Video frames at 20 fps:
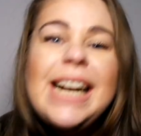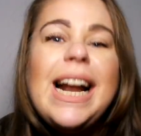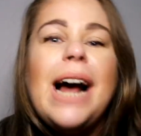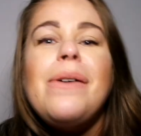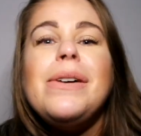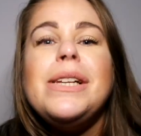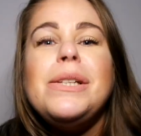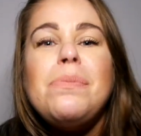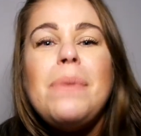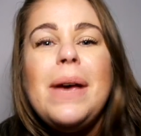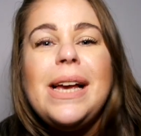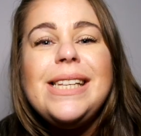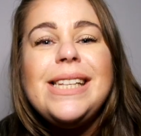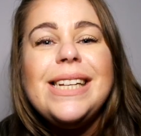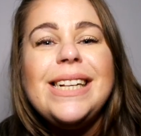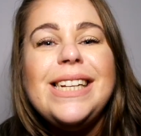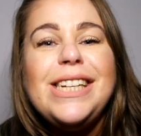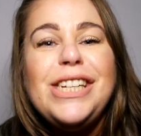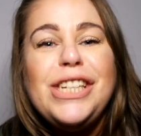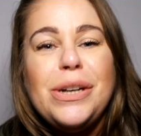I was
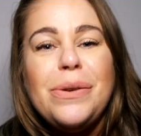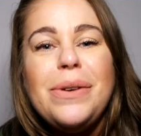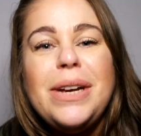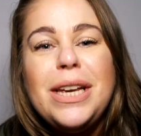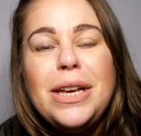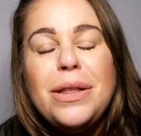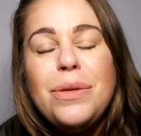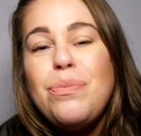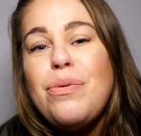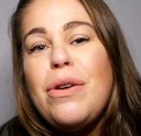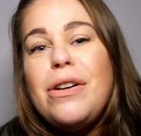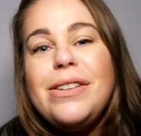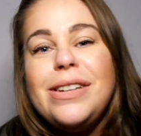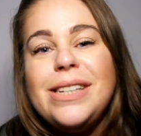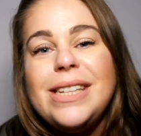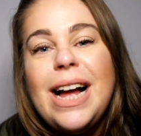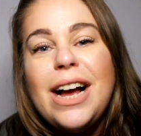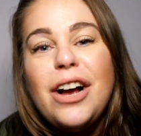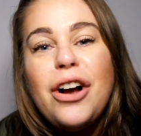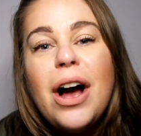basically showing you the
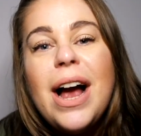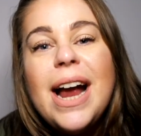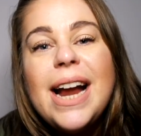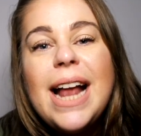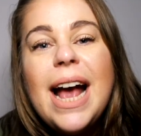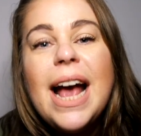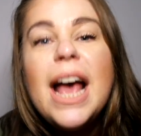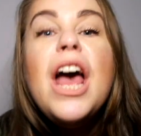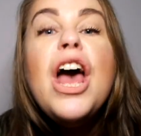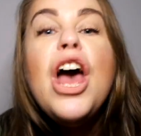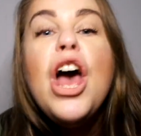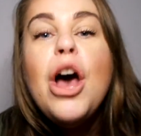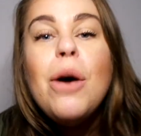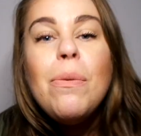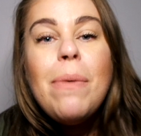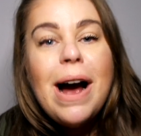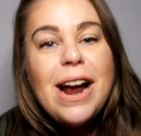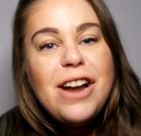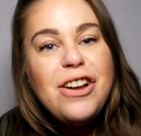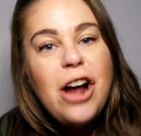products that I got in it,
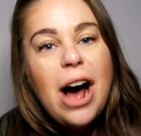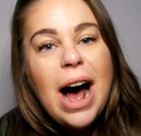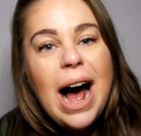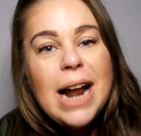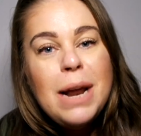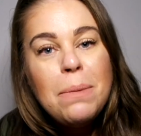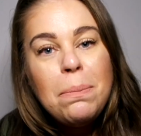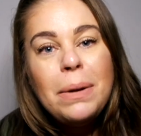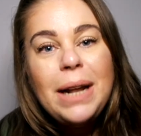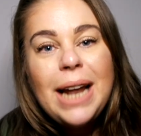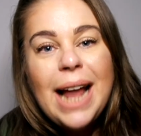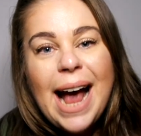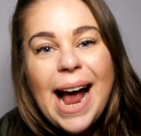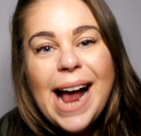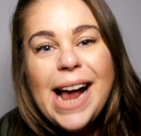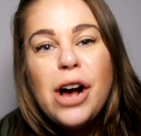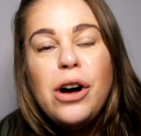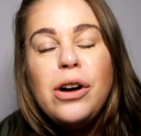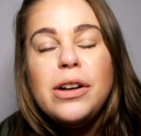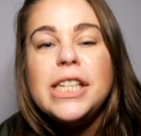but I've not had a
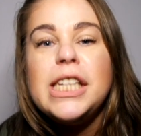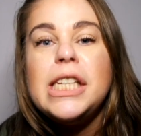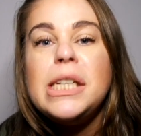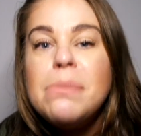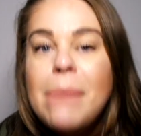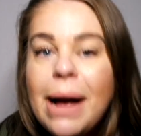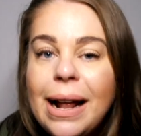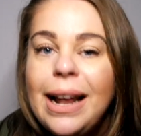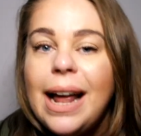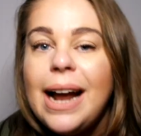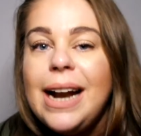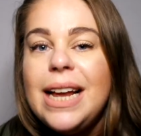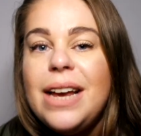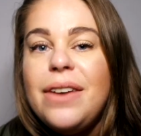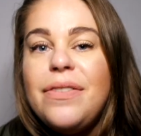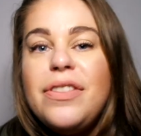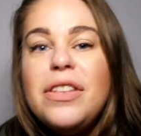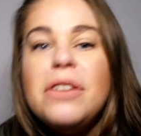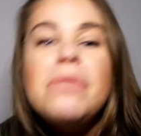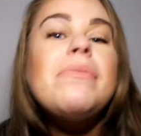play or smelt any
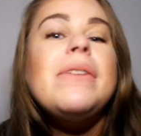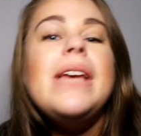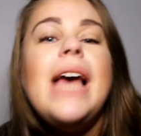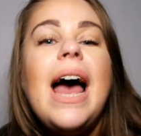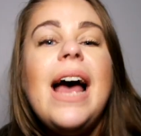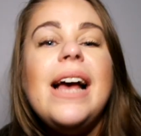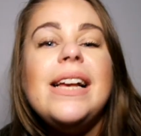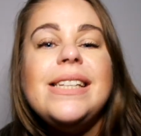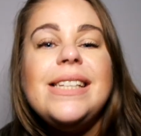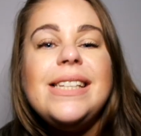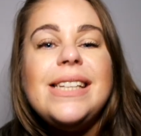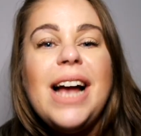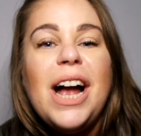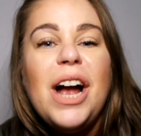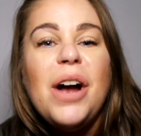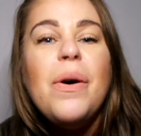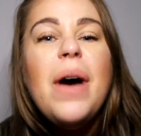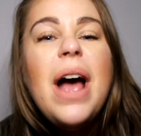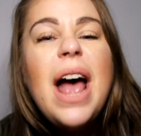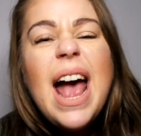of them yet,
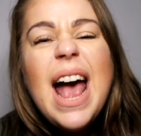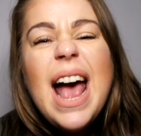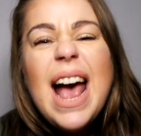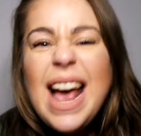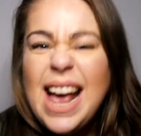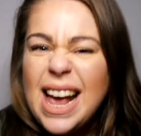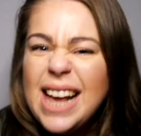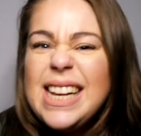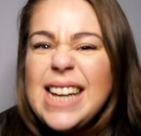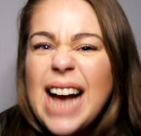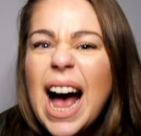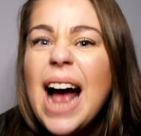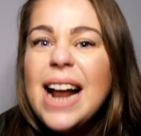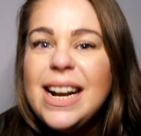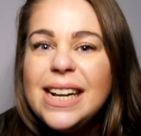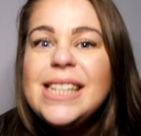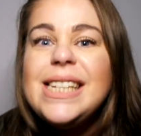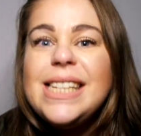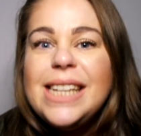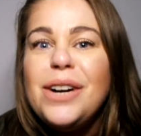so it kind
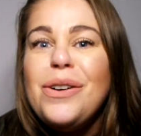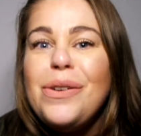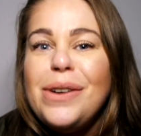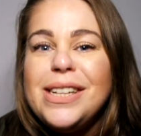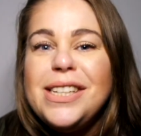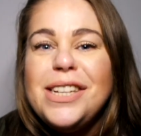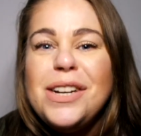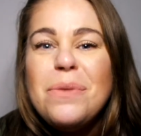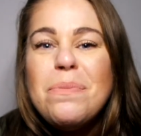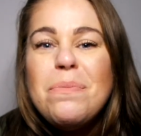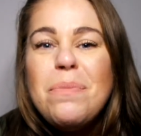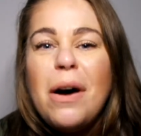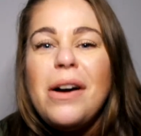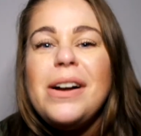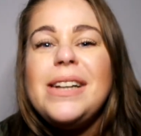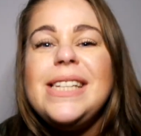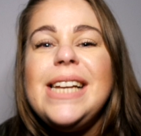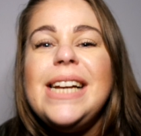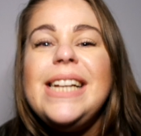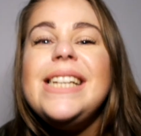of still was an
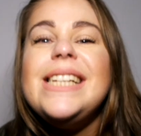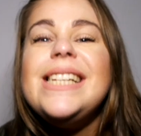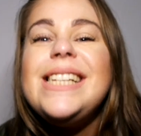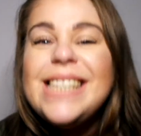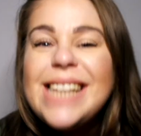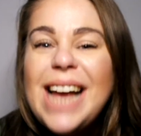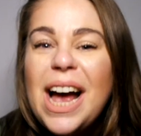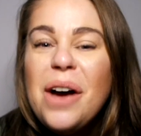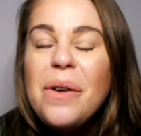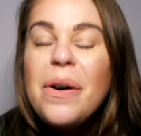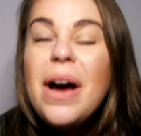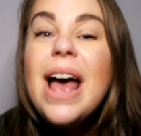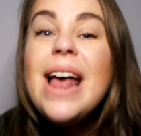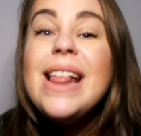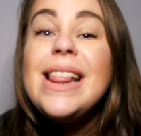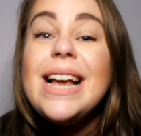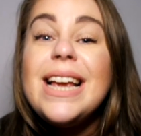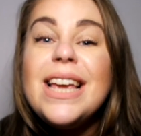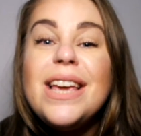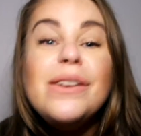unboxing. So
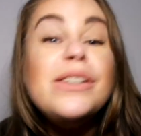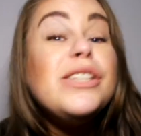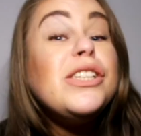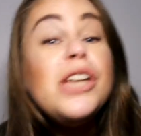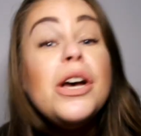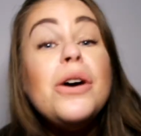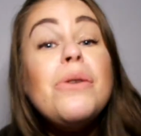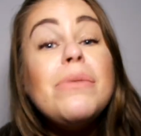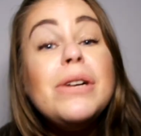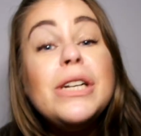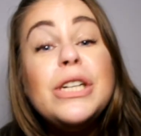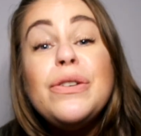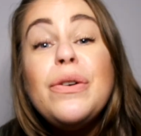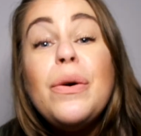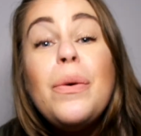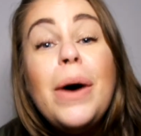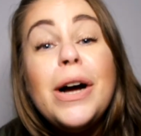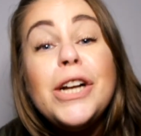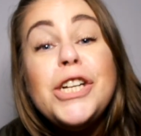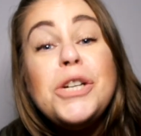thank you so much
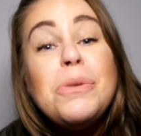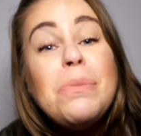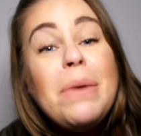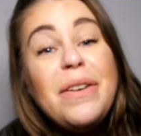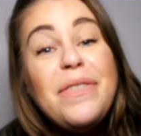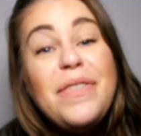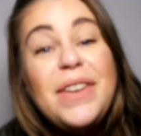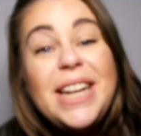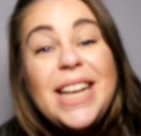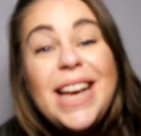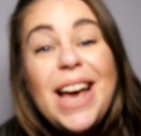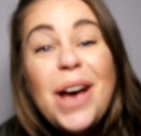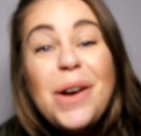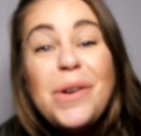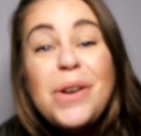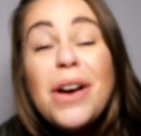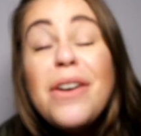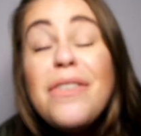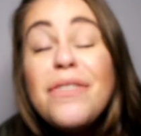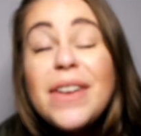for watching my video.
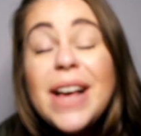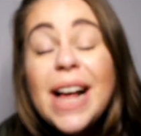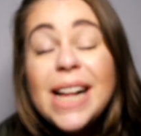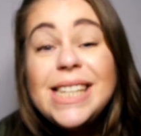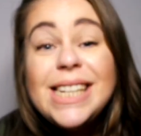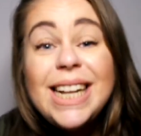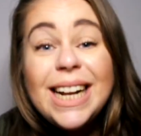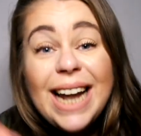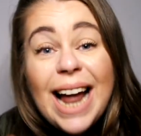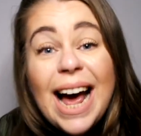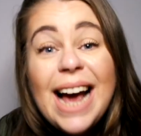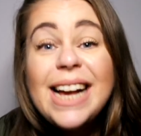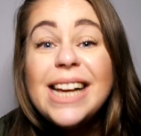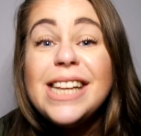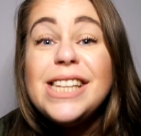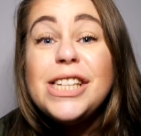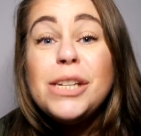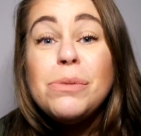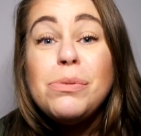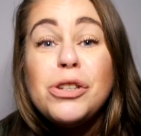Don't forget to like
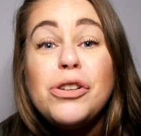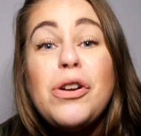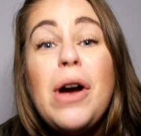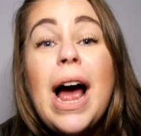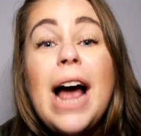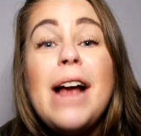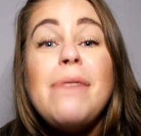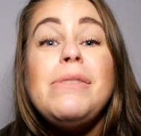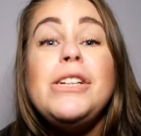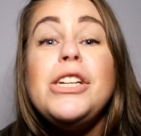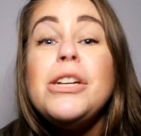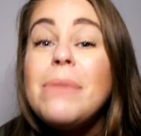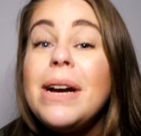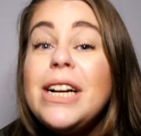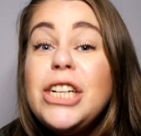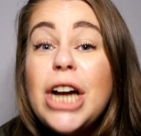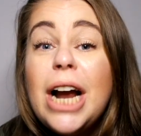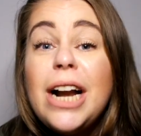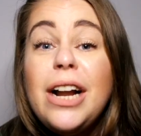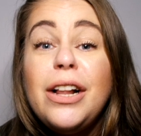and subscribe to my
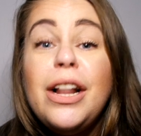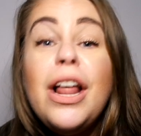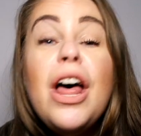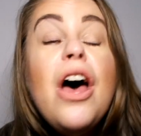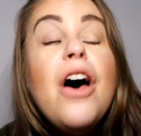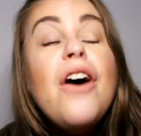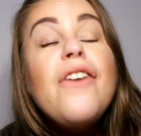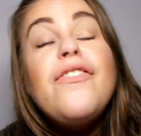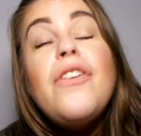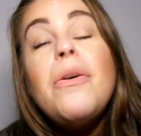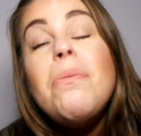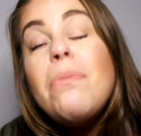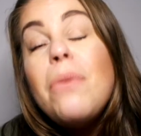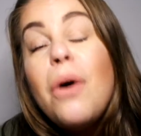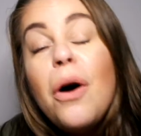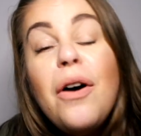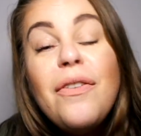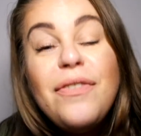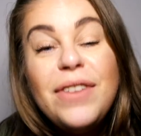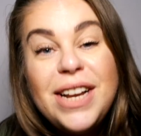channel for
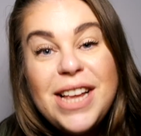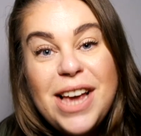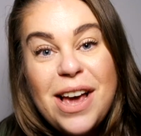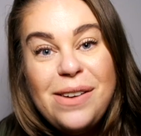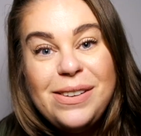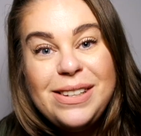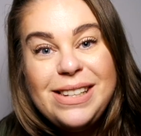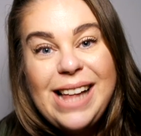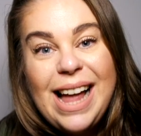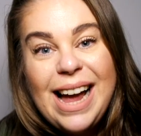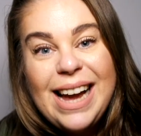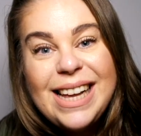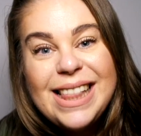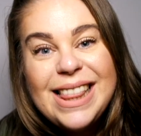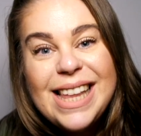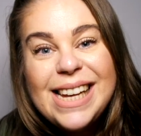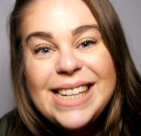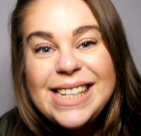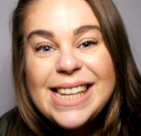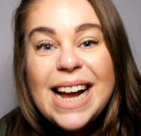more videos like
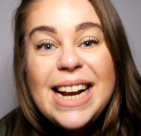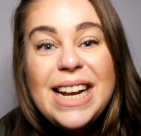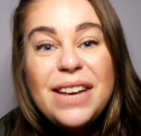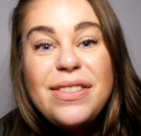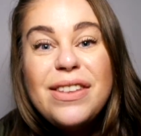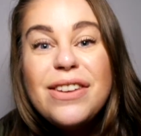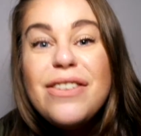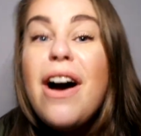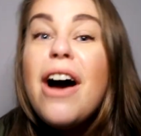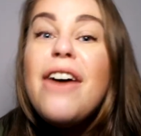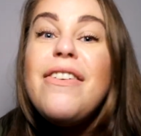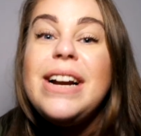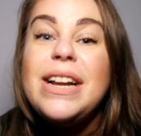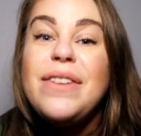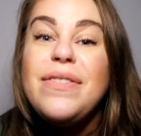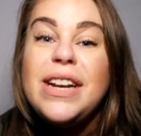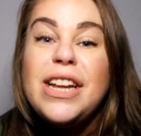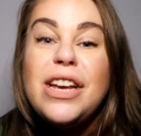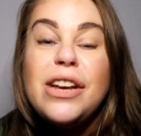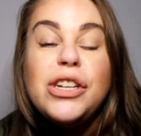this, and if there are any
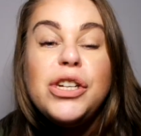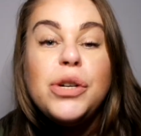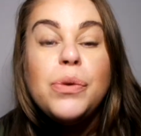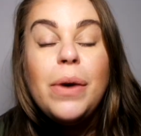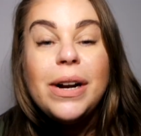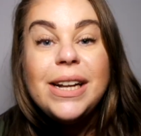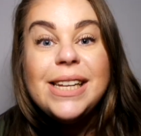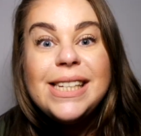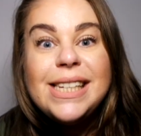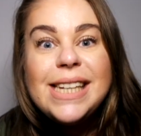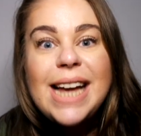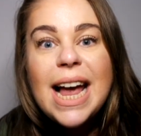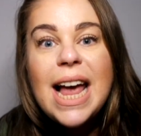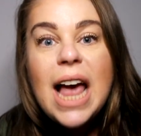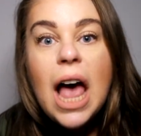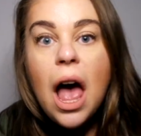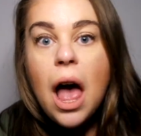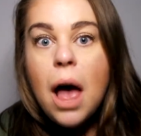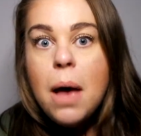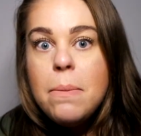videos you want to see,
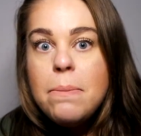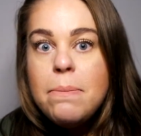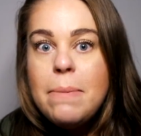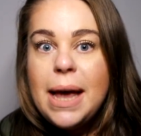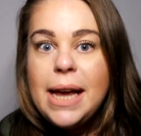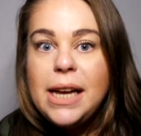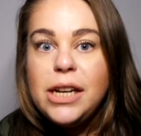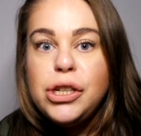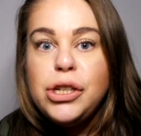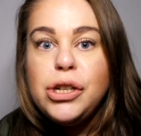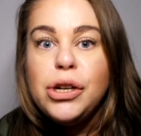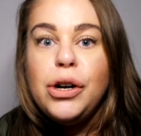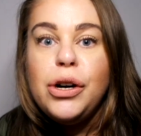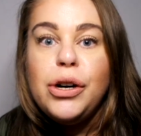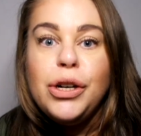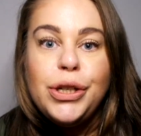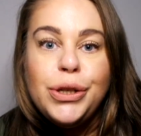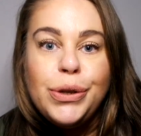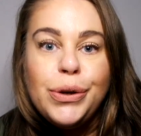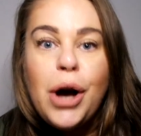make
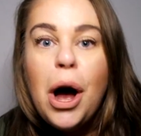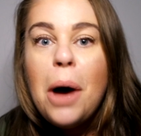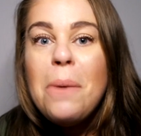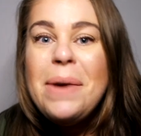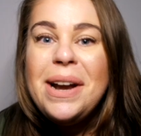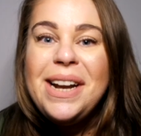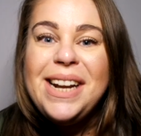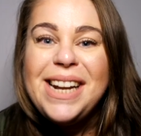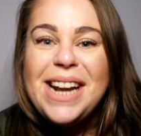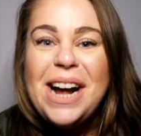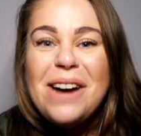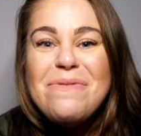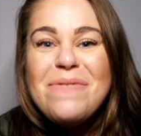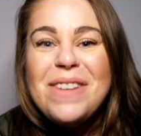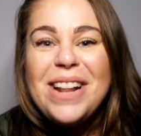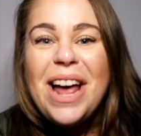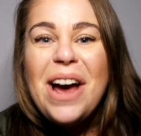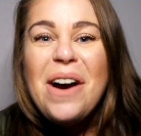sure you comment down below.